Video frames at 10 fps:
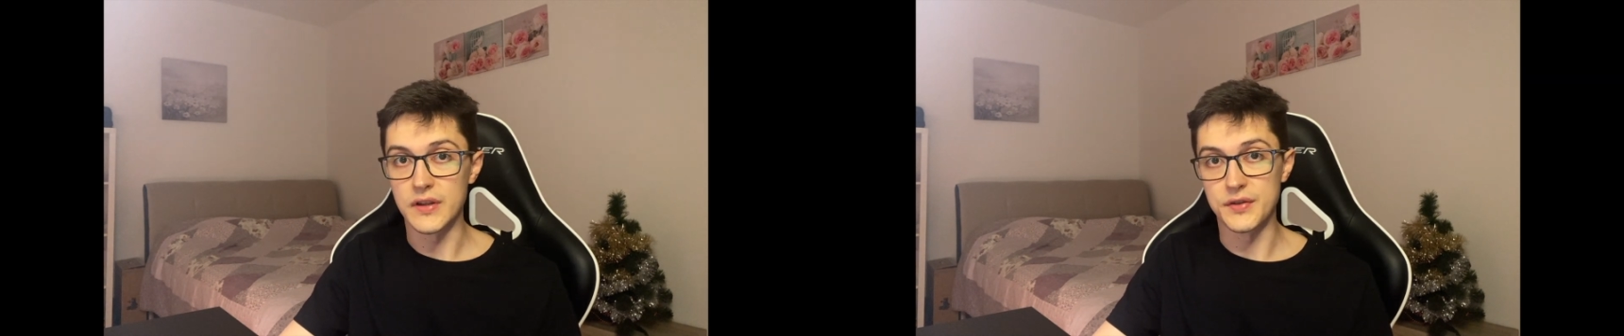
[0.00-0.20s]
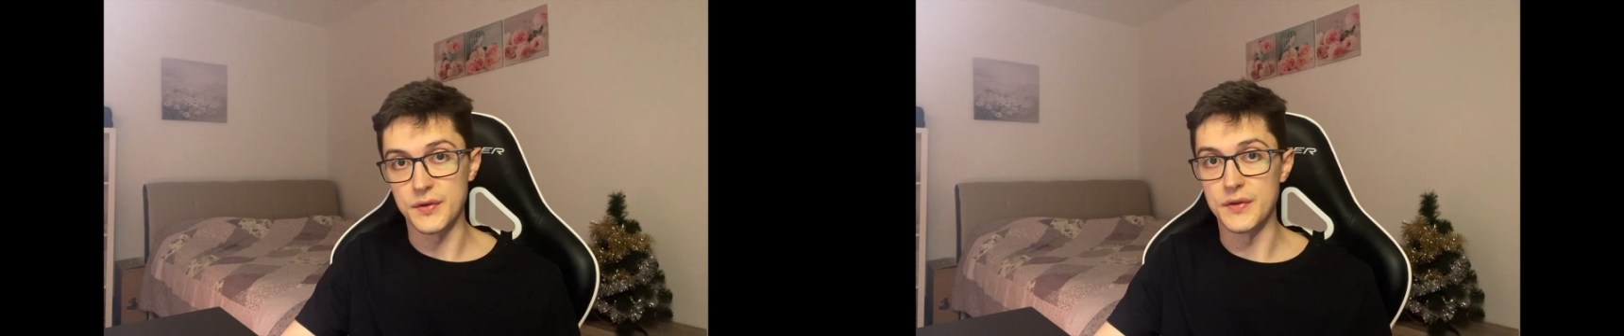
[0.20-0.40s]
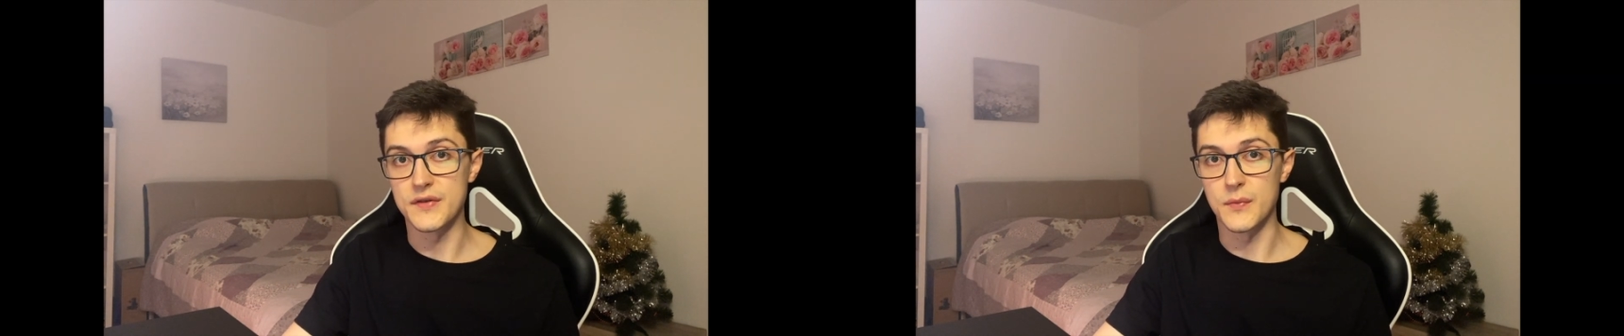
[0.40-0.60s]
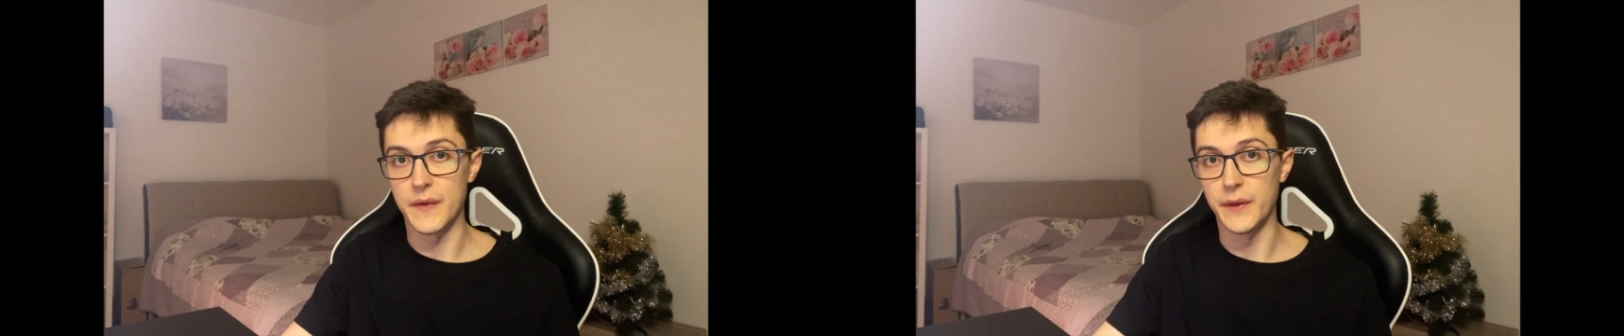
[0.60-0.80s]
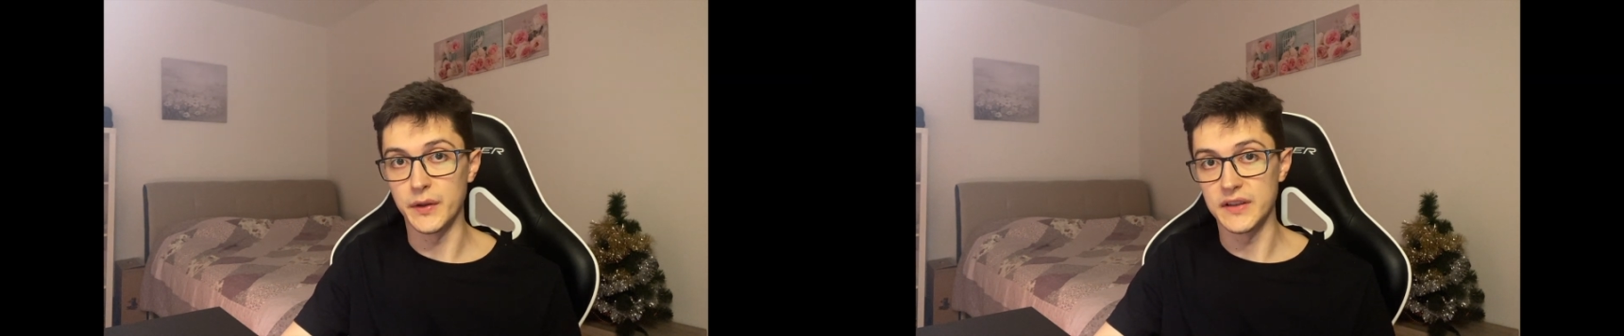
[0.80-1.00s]
introduced
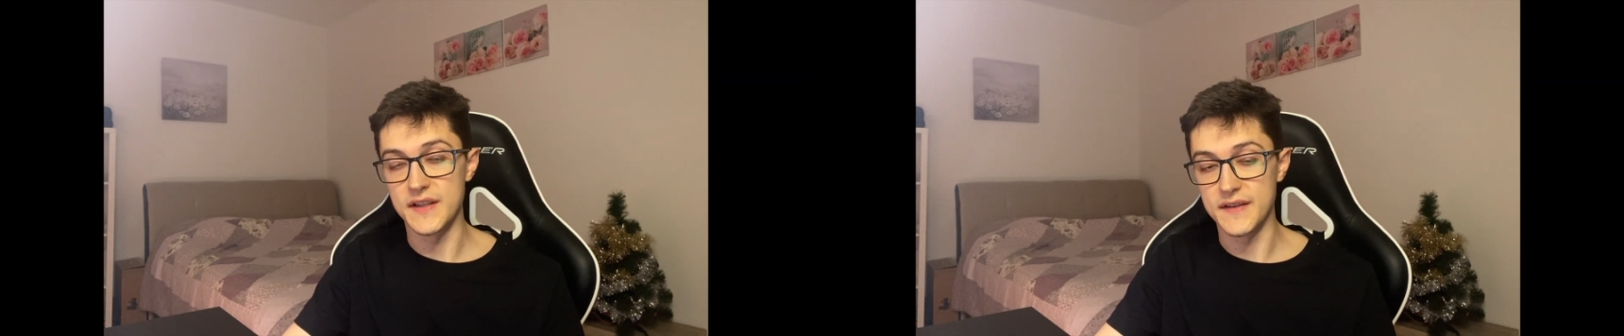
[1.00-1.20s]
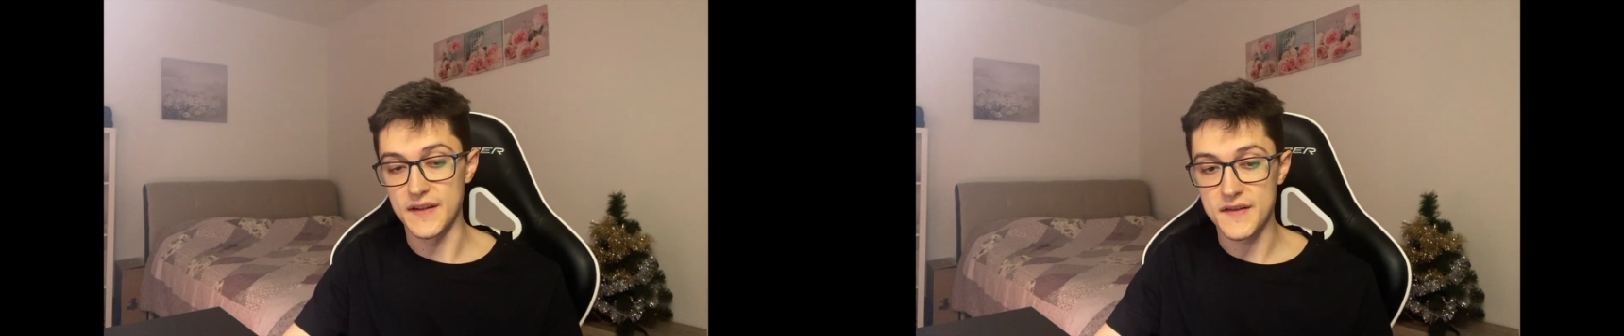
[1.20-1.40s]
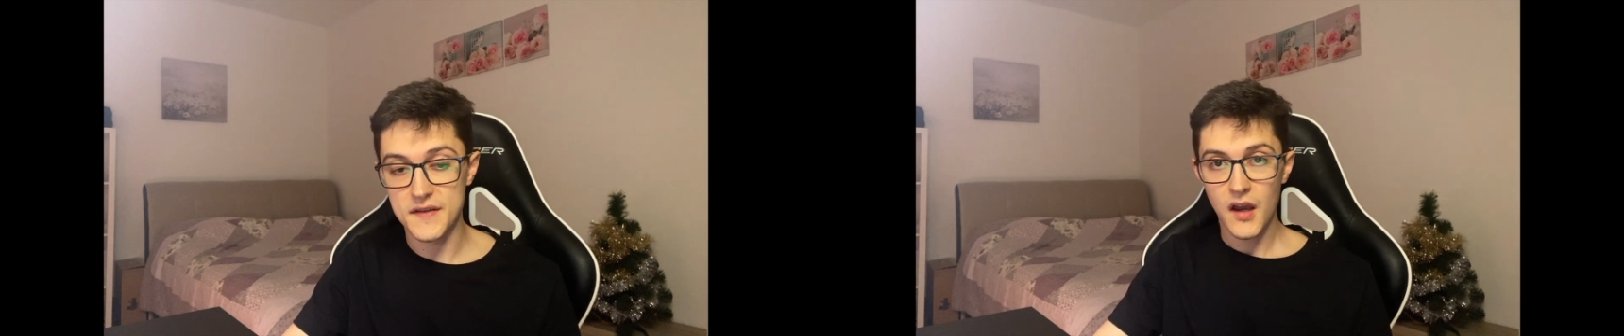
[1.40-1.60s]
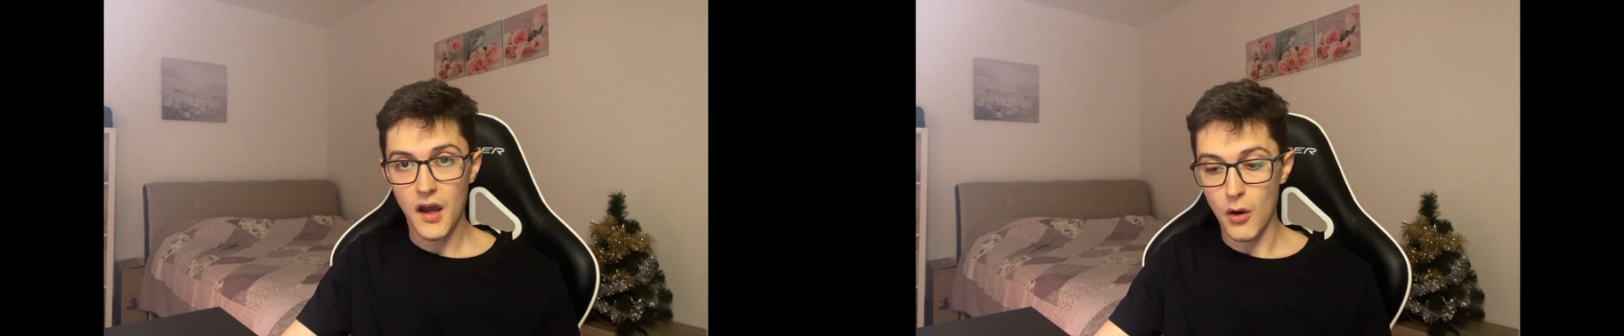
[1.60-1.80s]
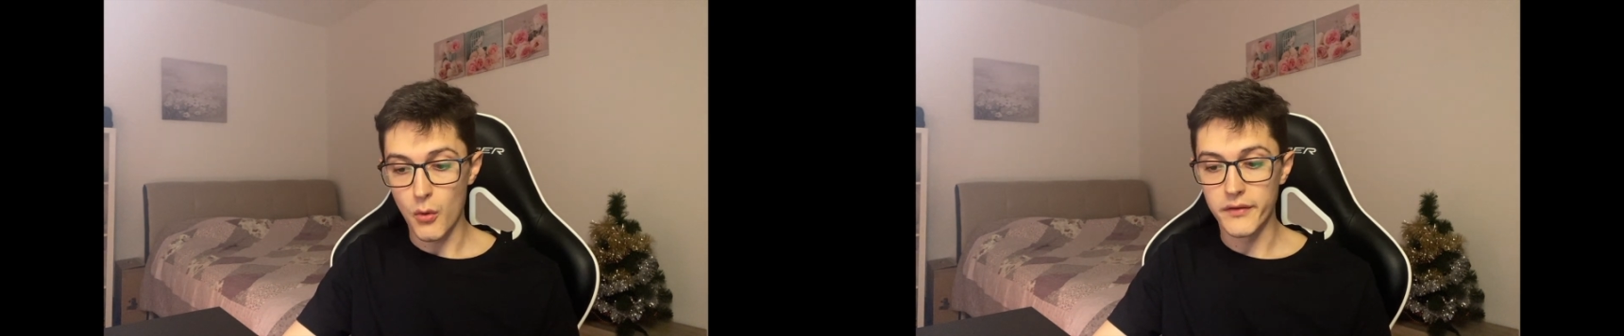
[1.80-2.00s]
with .NET 6.
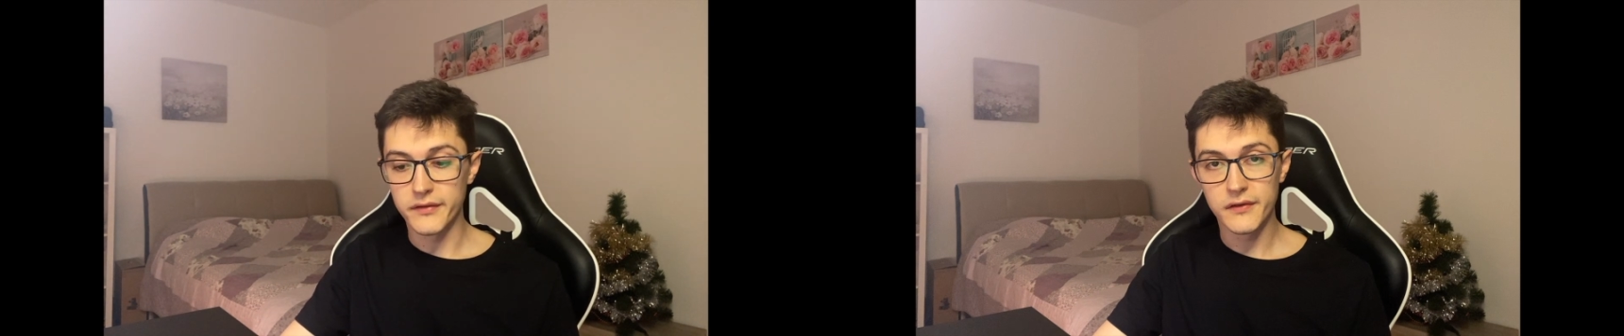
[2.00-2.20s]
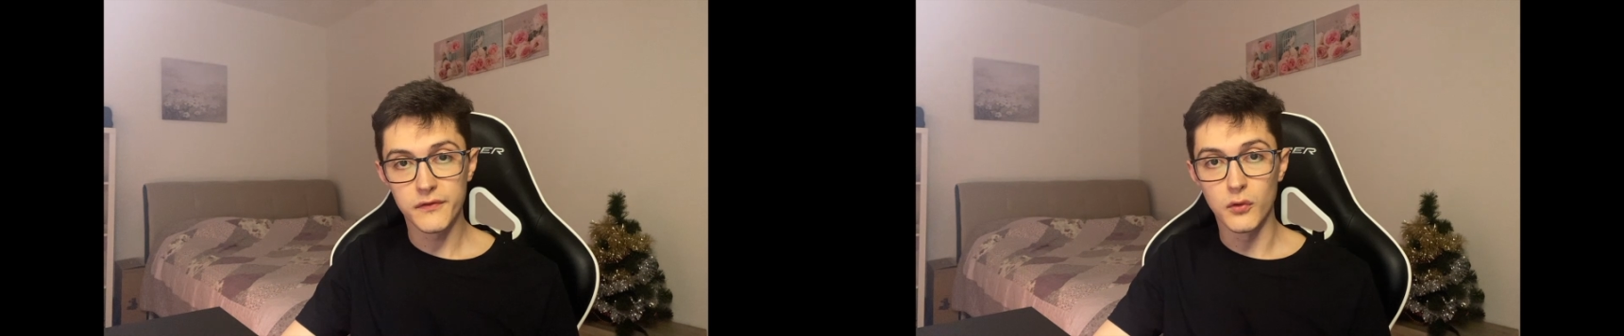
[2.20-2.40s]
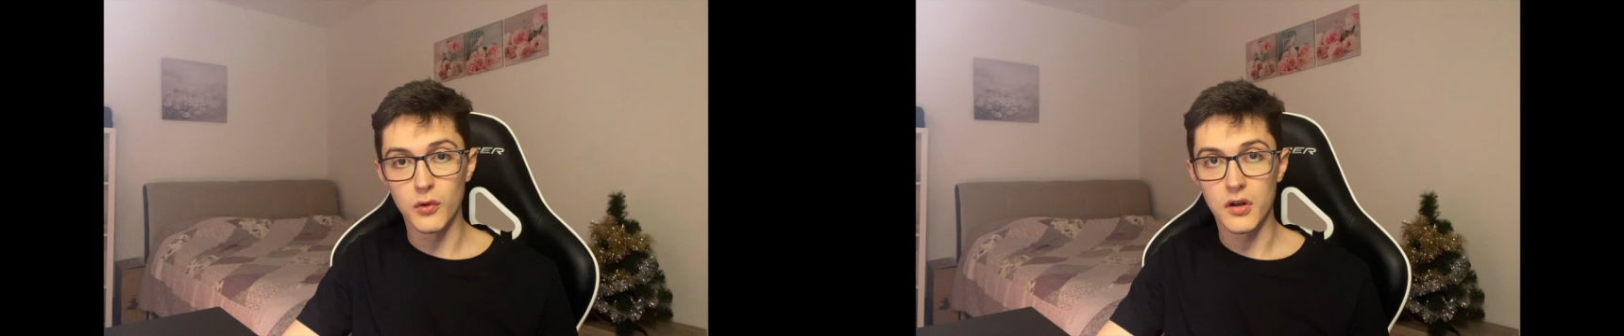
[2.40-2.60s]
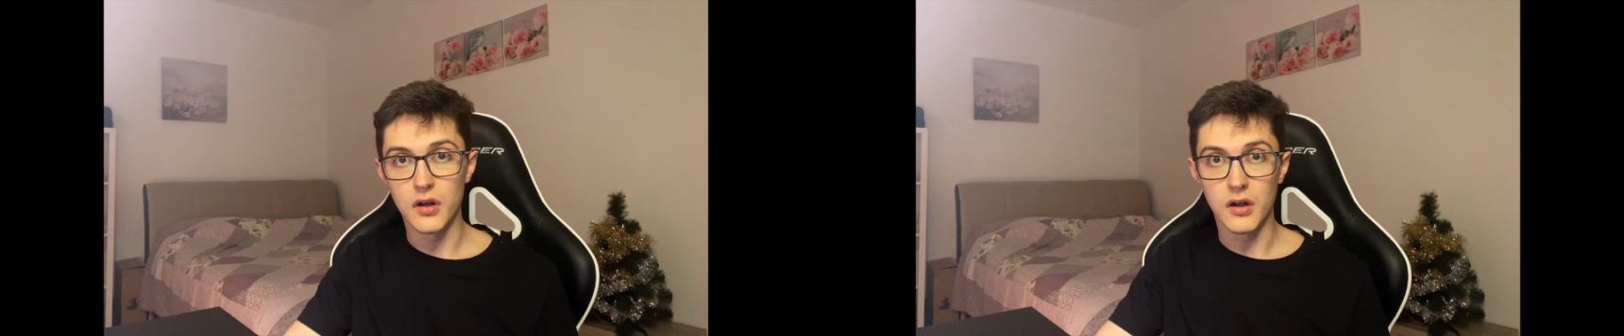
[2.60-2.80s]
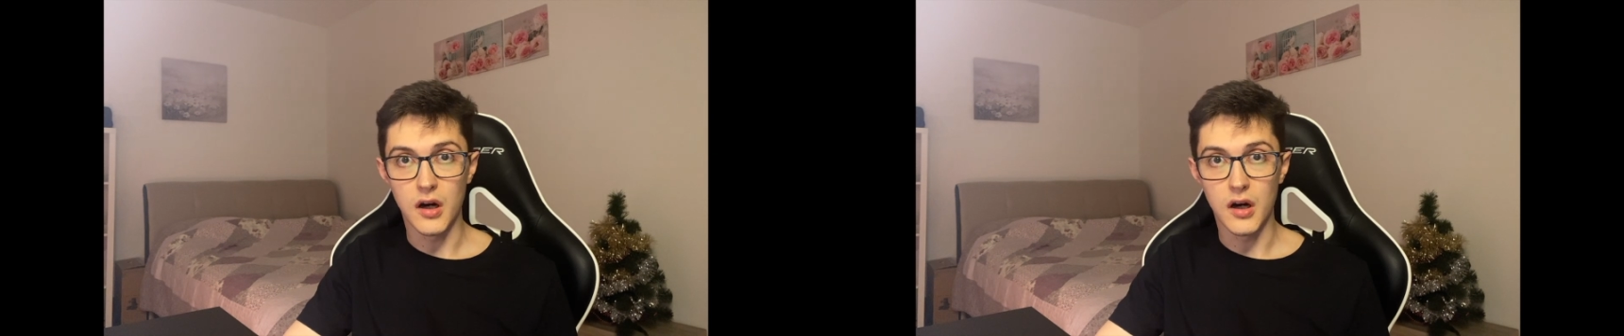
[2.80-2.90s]
However, for